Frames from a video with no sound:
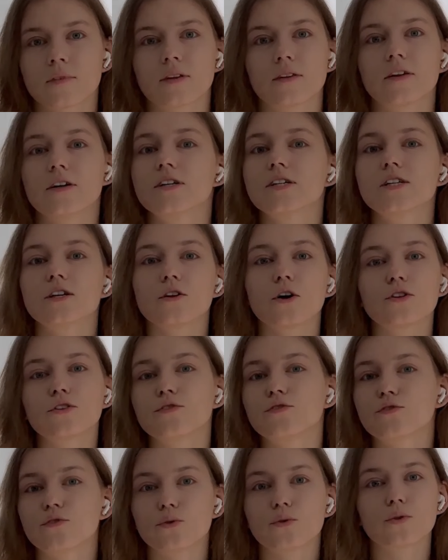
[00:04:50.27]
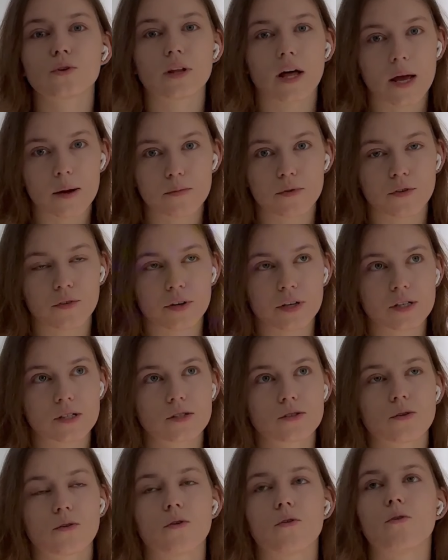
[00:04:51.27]
There's a lot of cool
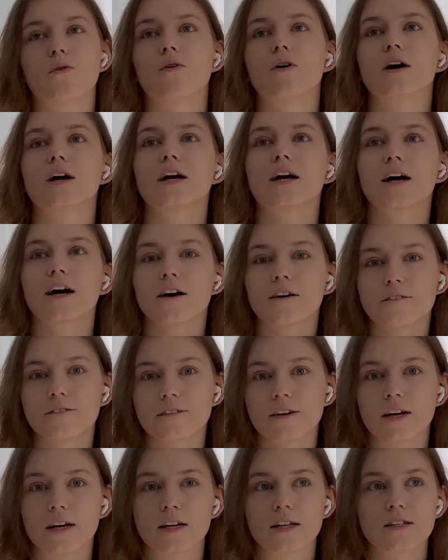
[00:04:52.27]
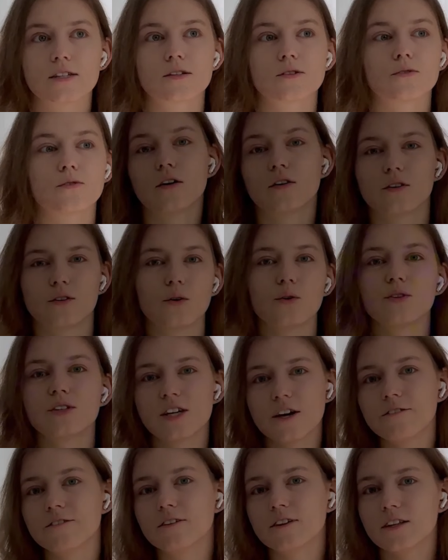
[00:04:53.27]
libraries or cafes. You'll
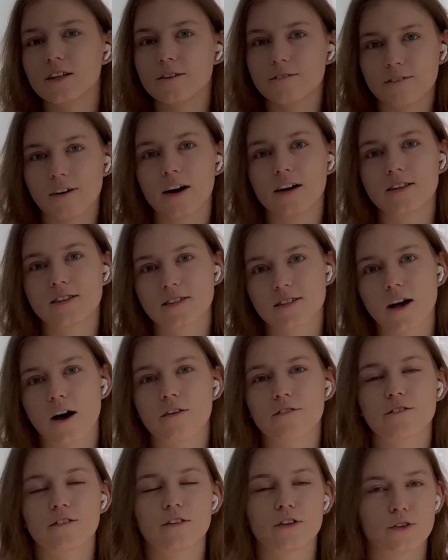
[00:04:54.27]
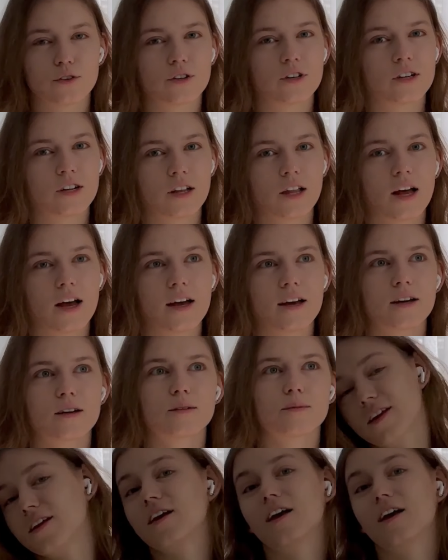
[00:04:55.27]
definitely find something you're gonna like.